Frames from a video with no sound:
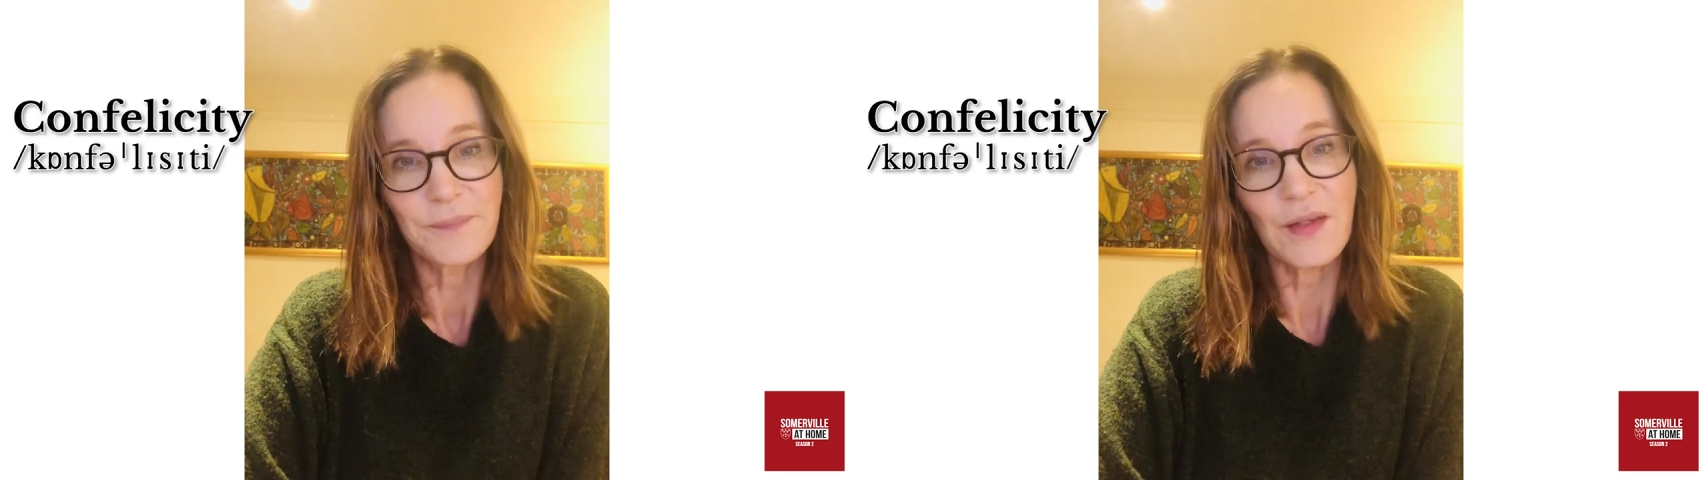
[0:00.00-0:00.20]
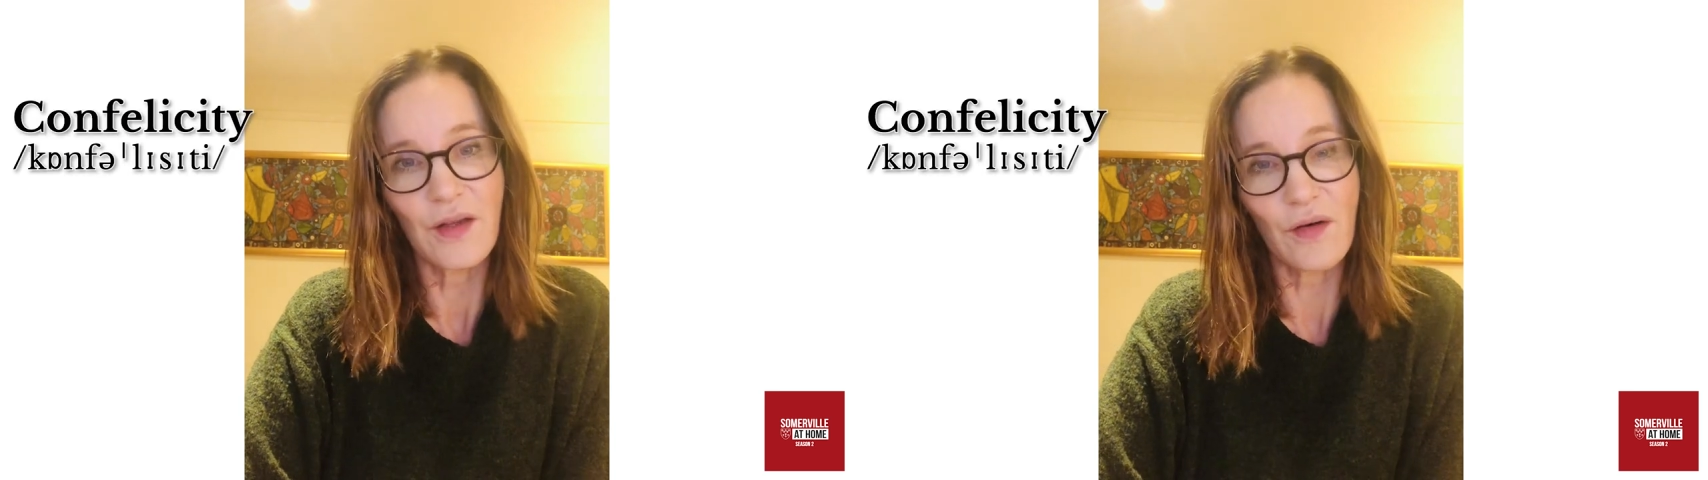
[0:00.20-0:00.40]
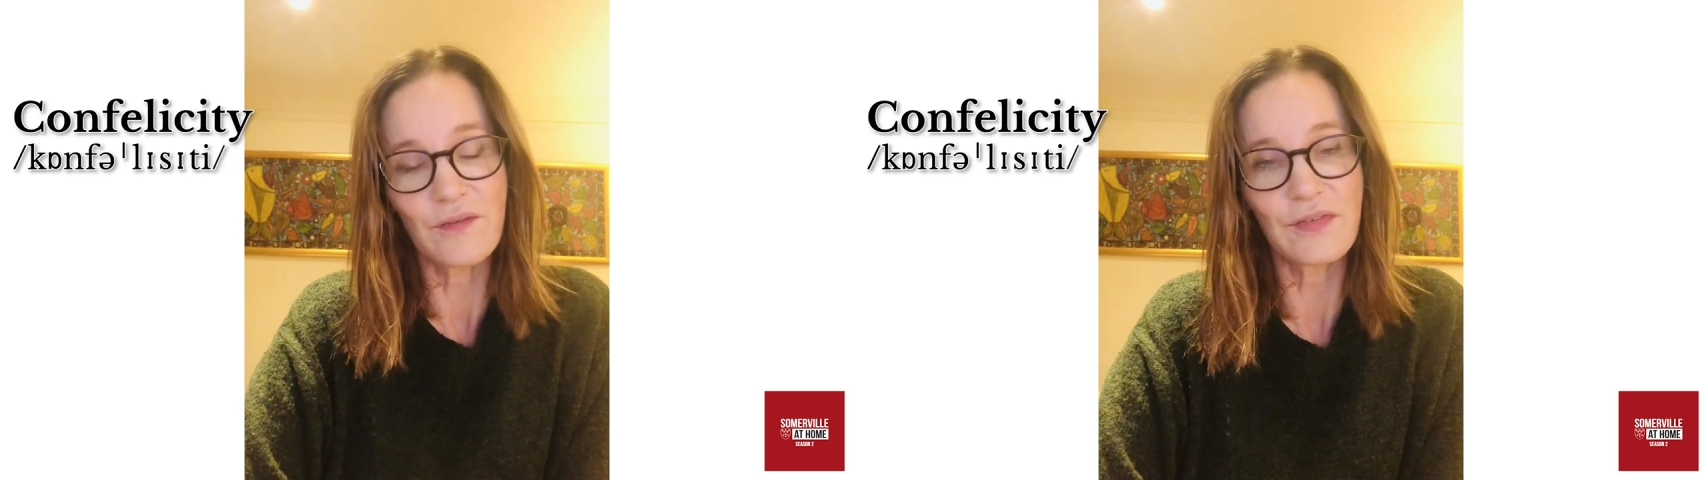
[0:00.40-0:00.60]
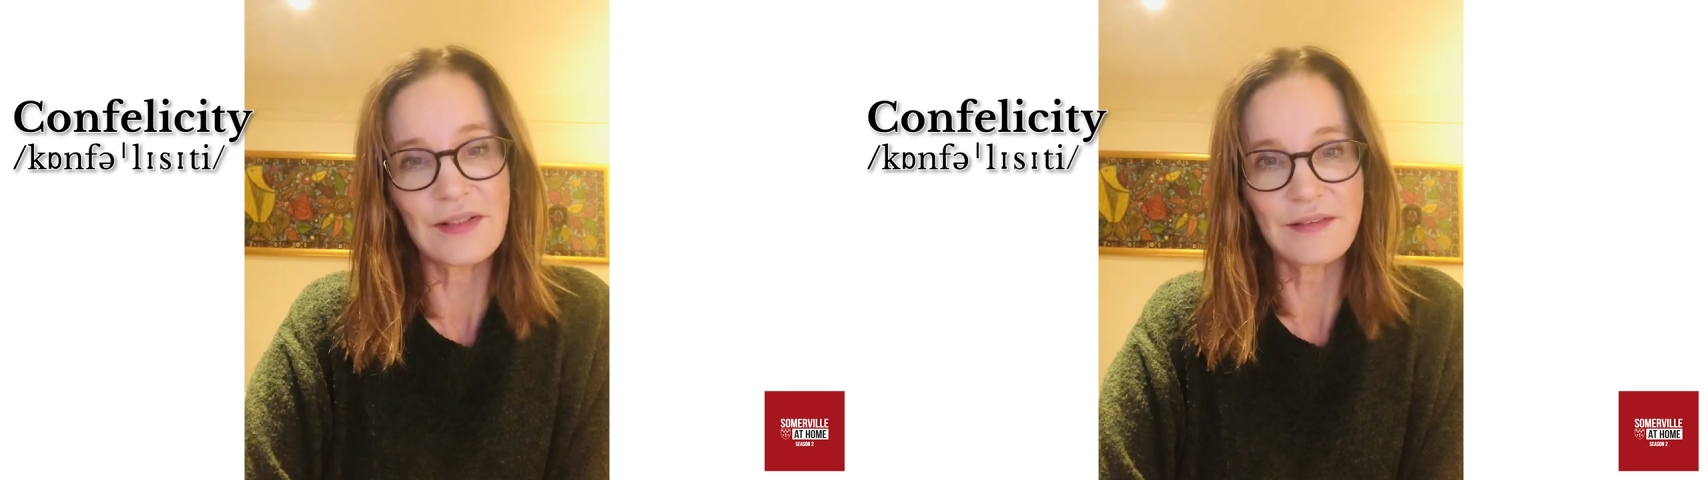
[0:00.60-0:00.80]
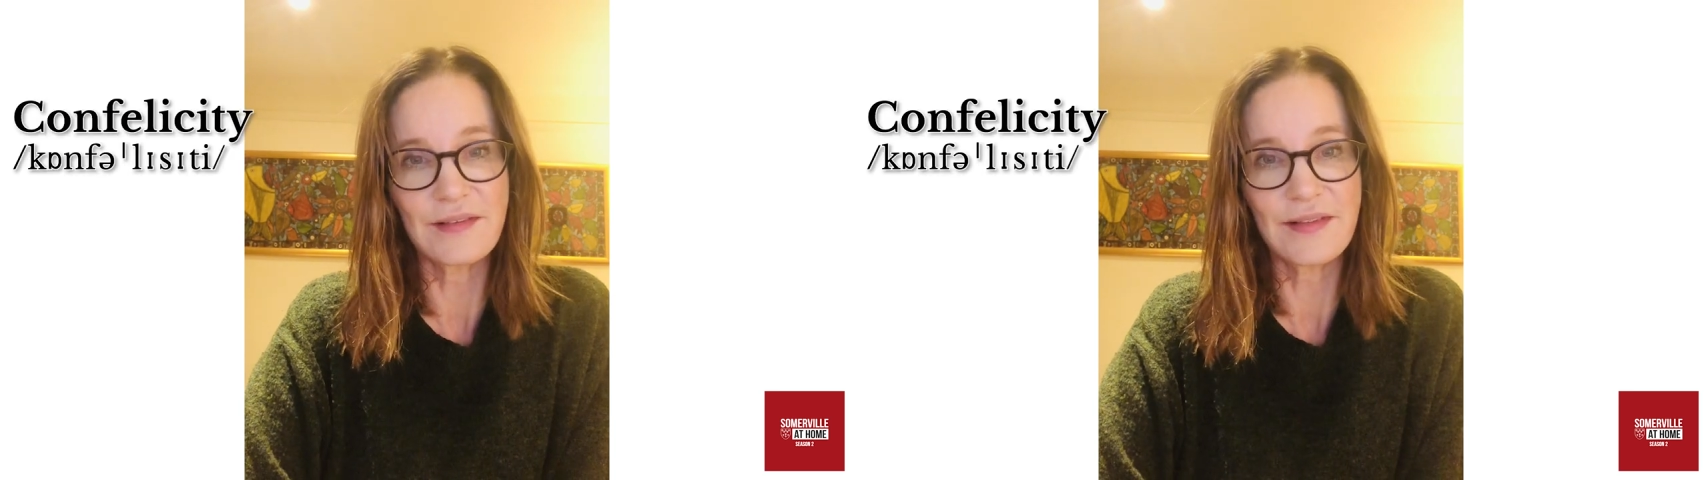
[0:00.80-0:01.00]

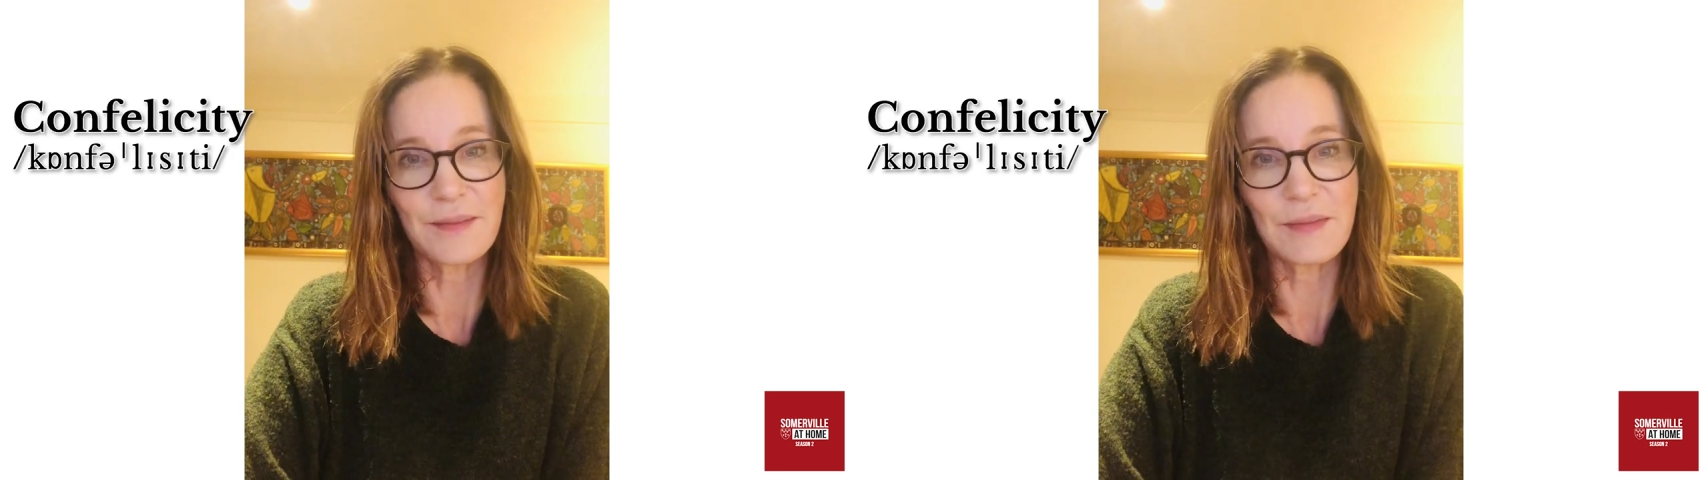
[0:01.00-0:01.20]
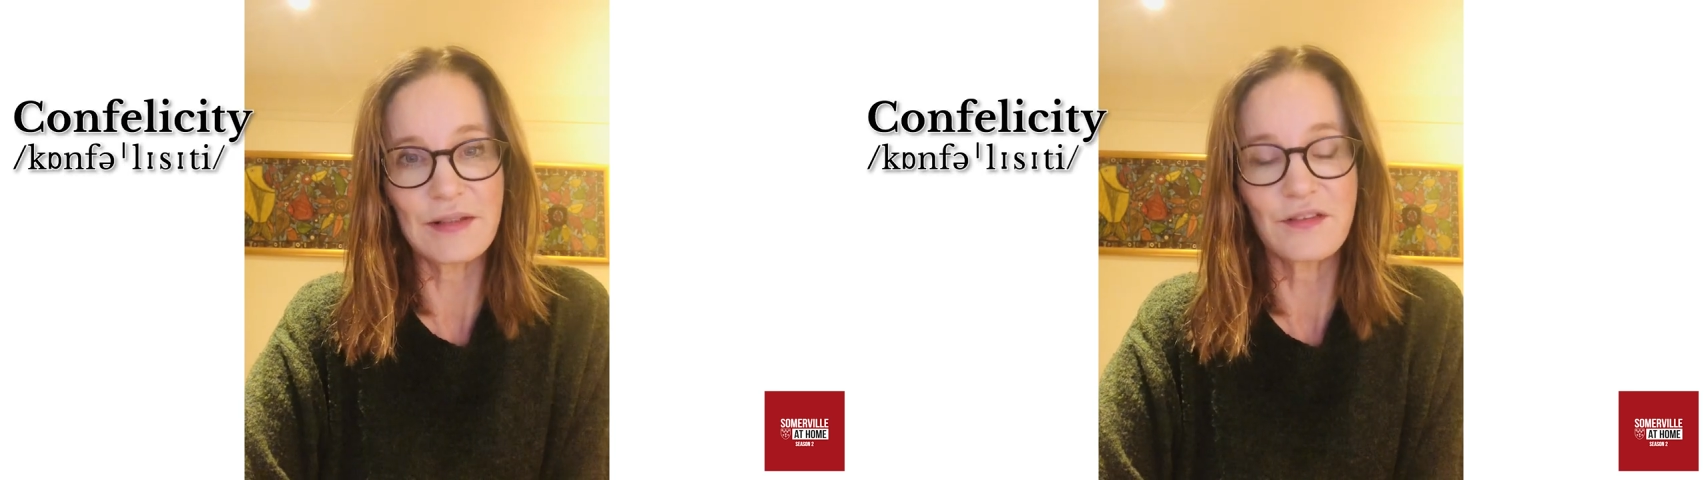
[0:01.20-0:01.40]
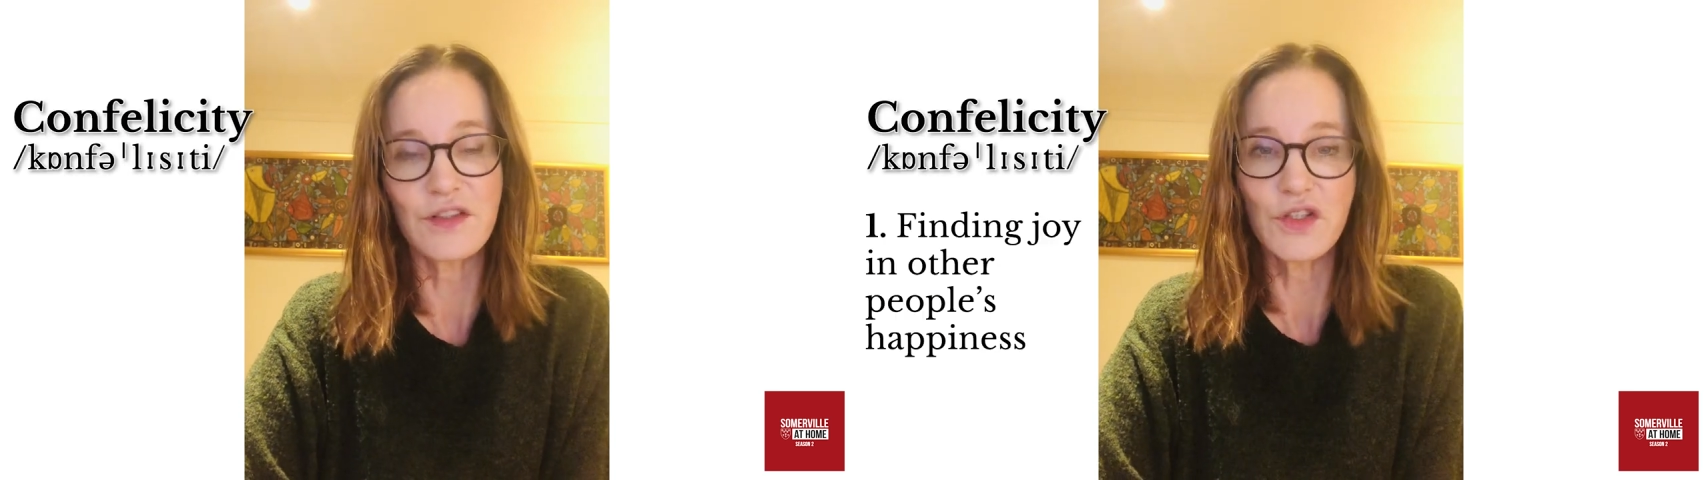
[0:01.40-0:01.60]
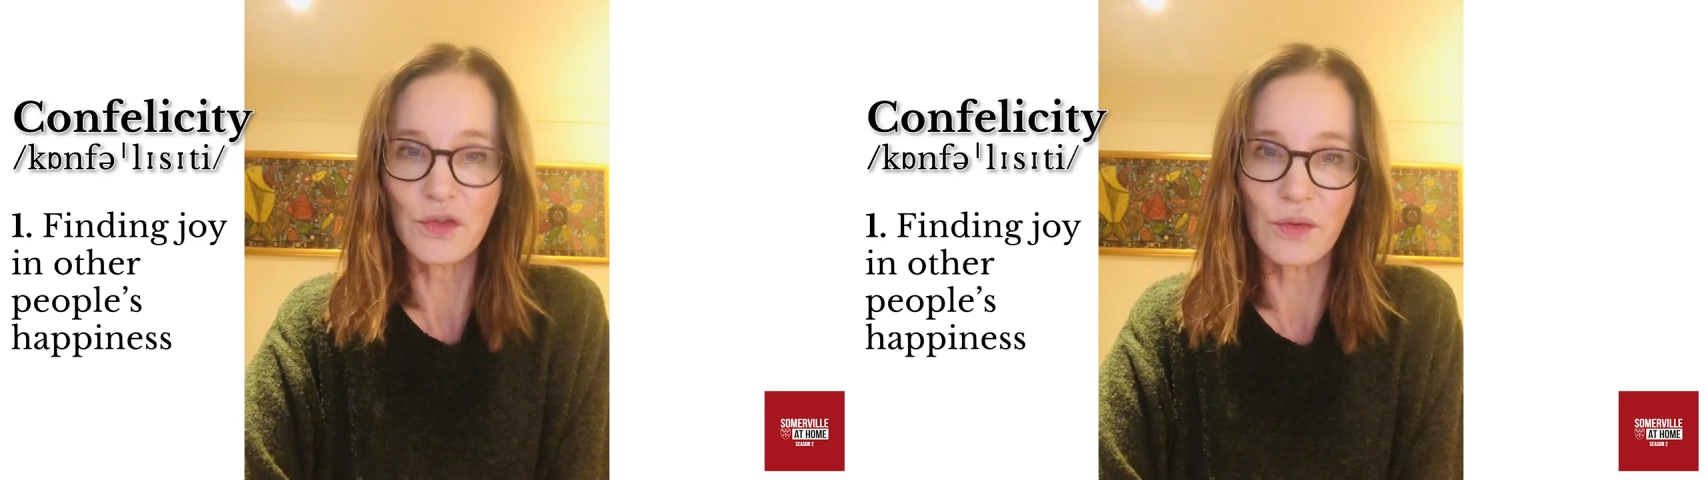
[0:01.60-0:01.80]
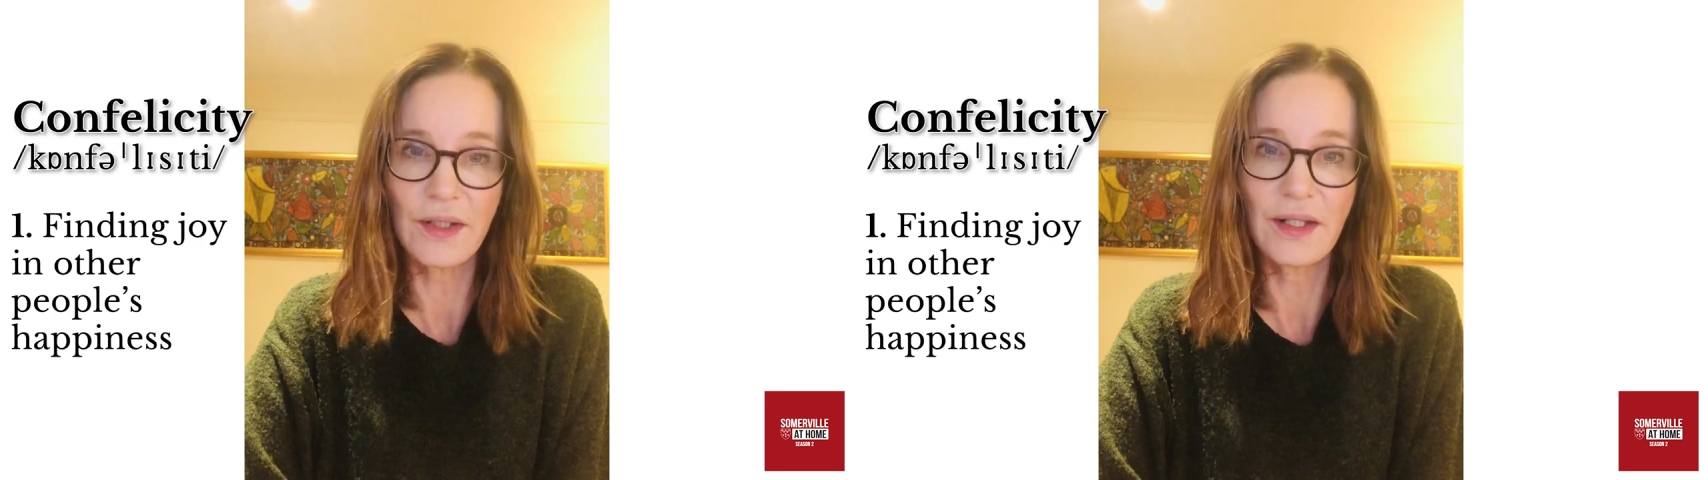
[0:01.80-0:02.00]
Confelicity means
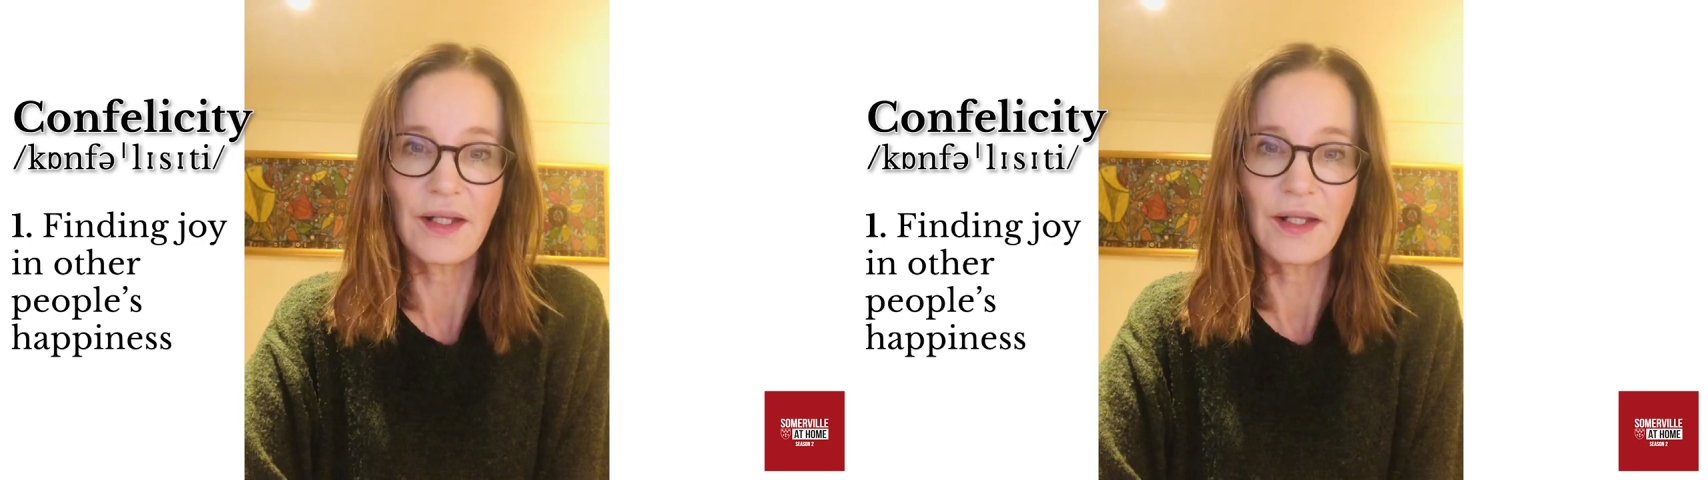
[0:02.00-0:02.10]
joy